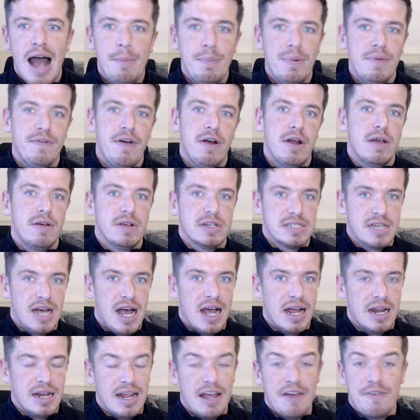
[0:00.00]
I'd be very
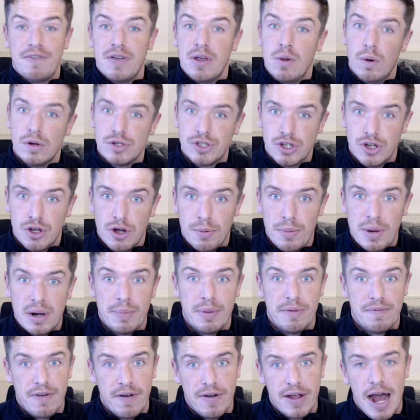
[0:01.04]
excited if he was to come,
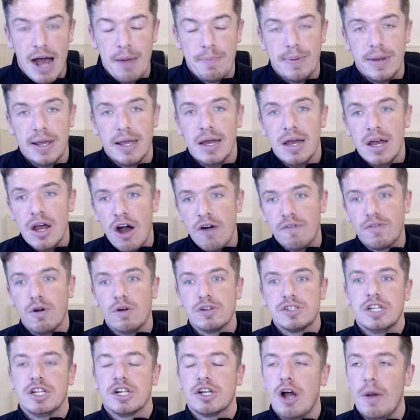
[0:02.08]
and I'd be very happy. Of
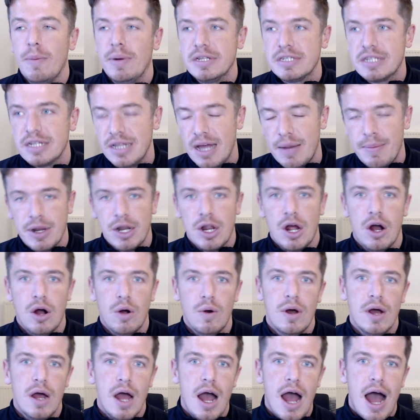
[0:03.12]
course, in the comments, let me
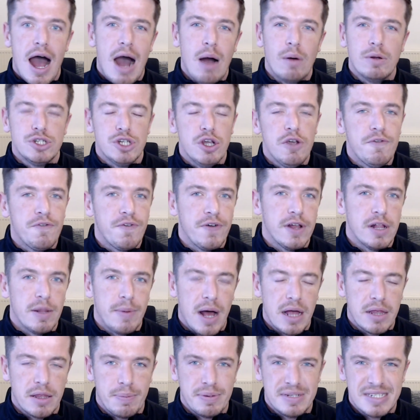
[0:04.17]
know, how would you
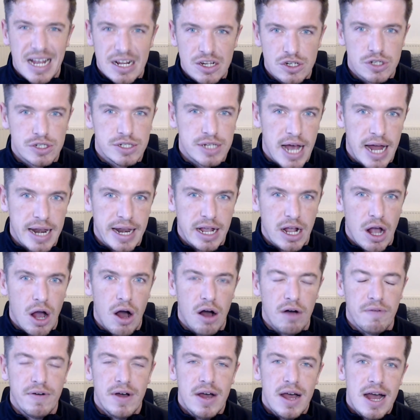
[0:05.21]
feel about the potential signing
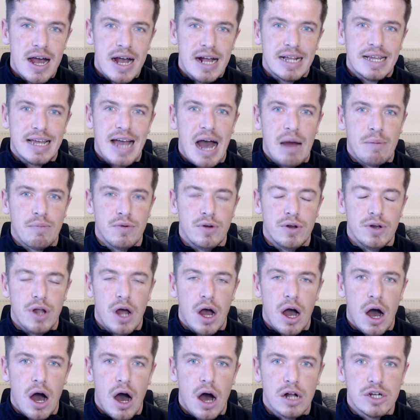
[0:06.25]
of
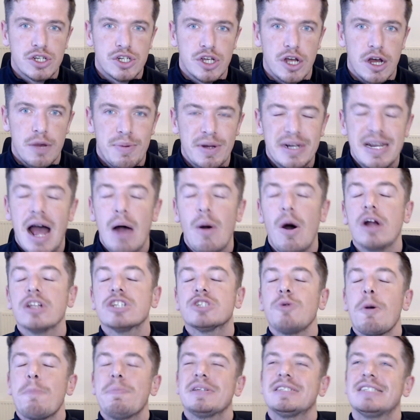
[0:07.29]
Cameron Archer? But now
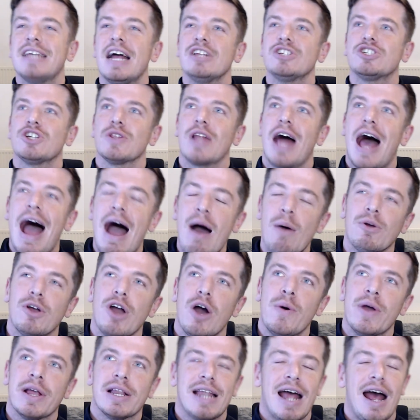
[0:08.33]
onto a potential
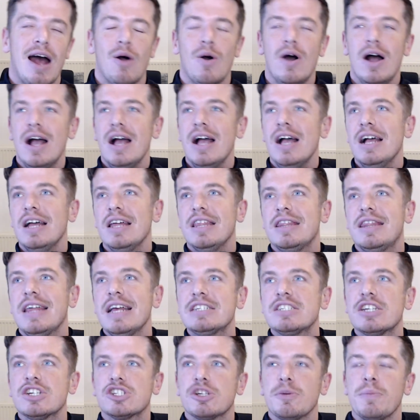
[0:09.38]
outgoing. Now,
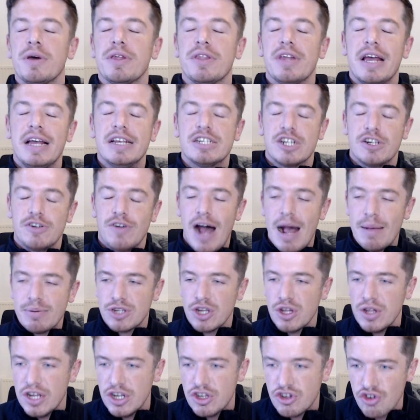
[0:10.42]
this is something that is going to
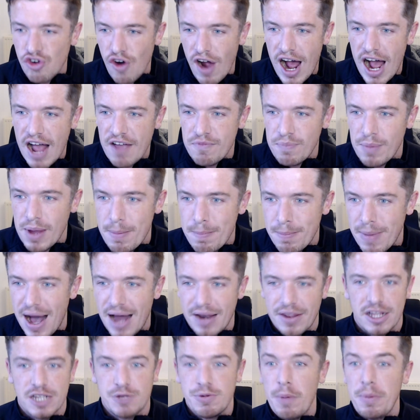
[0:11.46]
absolutely drive me
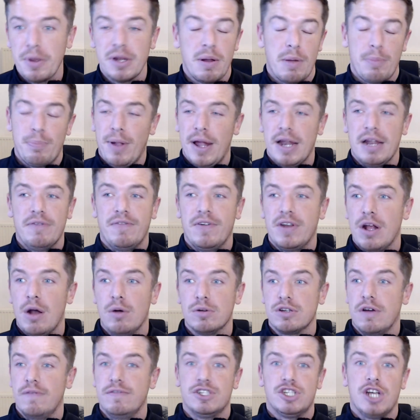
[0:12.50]
mad, and there's probably going to be plenty of
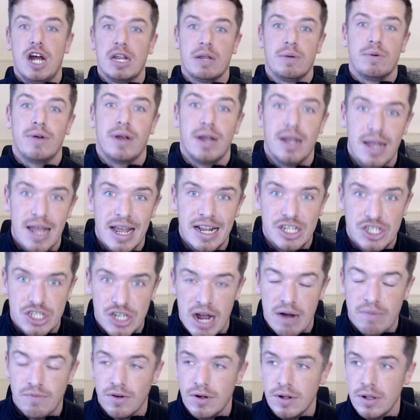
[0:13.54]
videos over January in
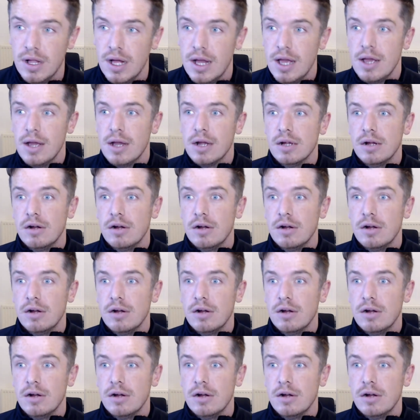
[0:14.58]
general